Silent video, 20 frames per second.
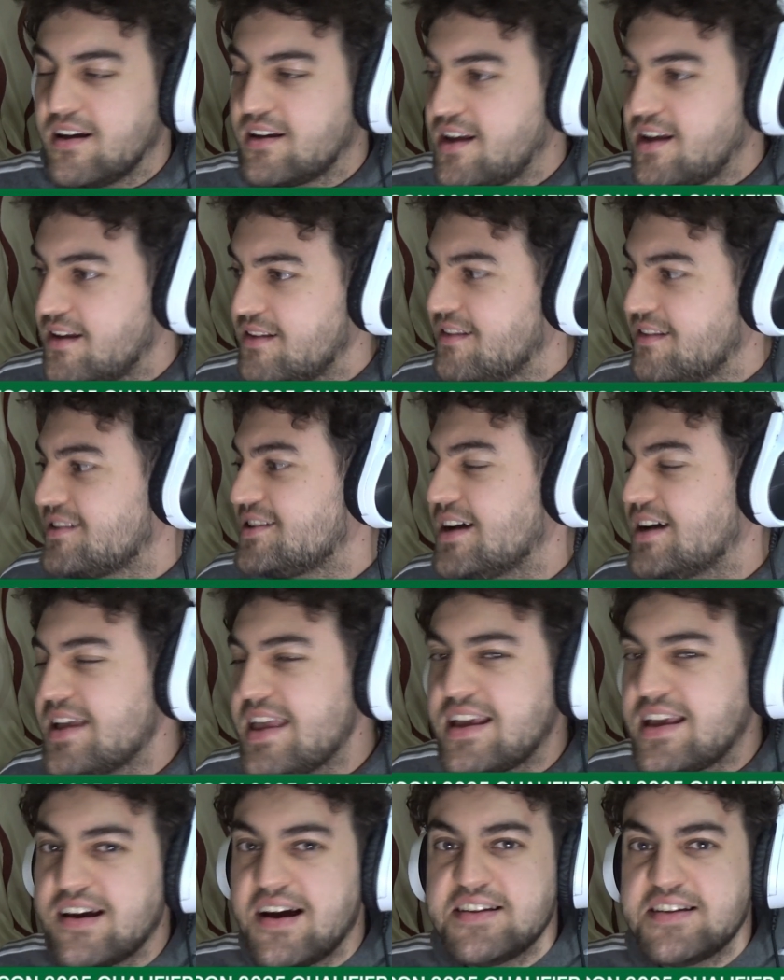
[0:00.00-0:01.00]
Guys, I'll tell
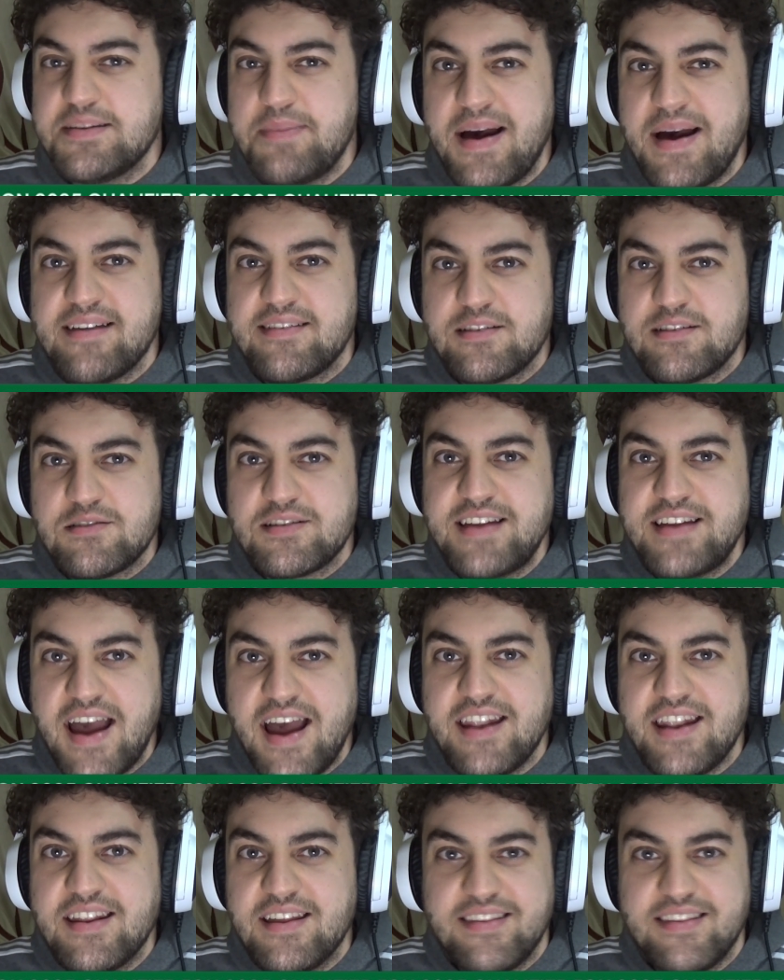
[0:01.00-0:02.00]
you guys about
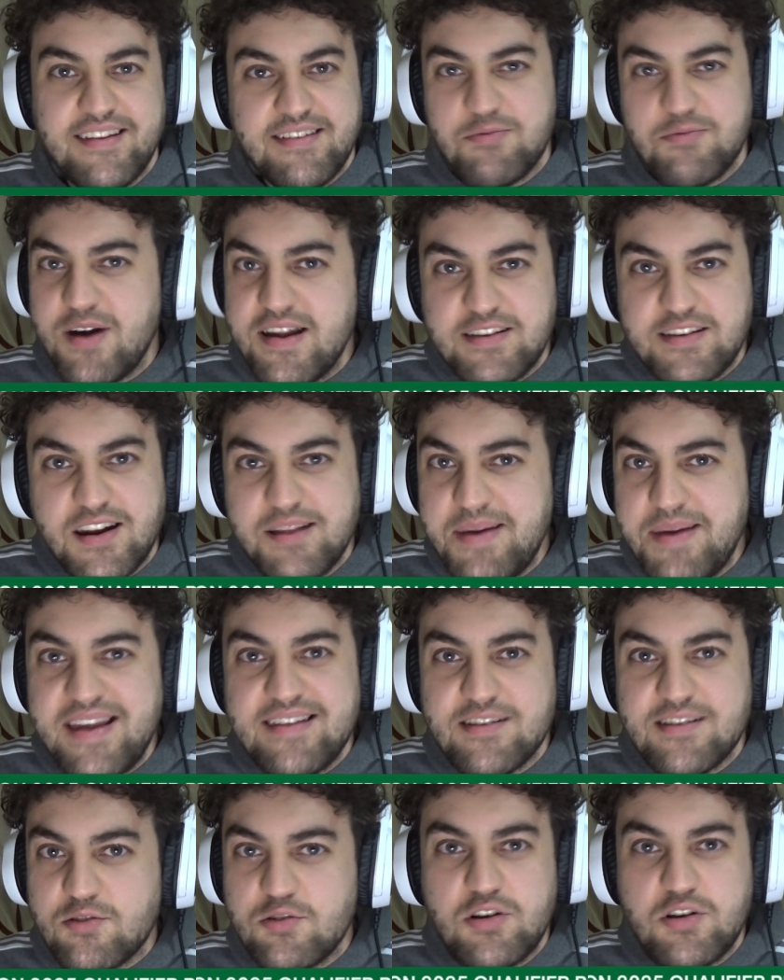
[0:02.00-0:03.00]
Zorgan. This is why he's going to be
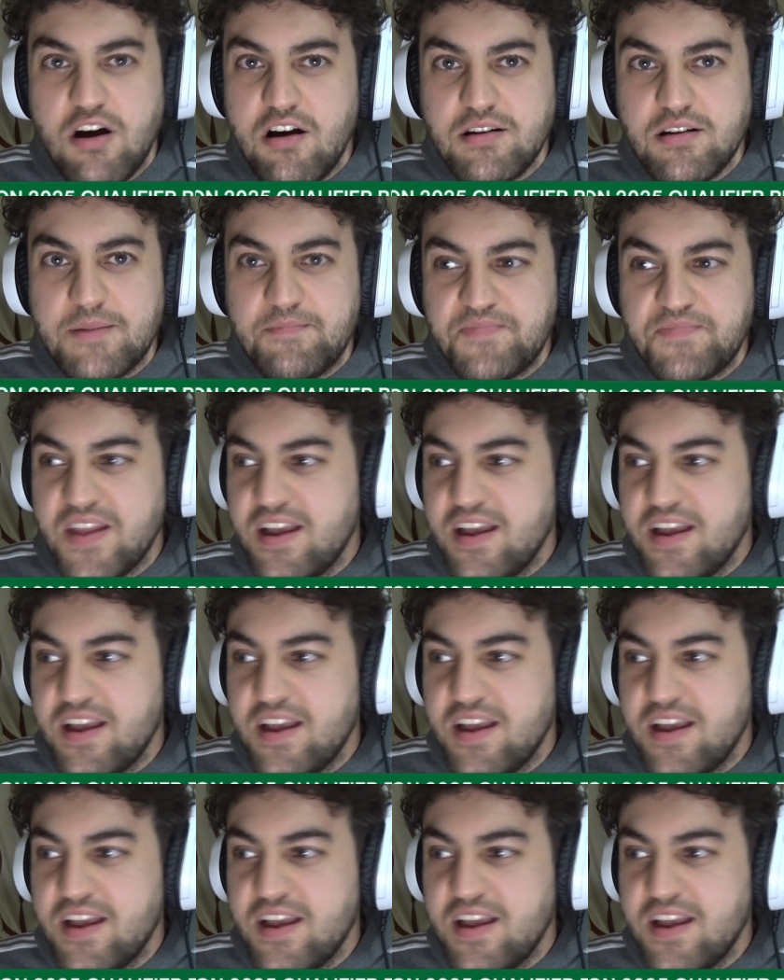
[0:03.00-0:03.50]
Zorgan.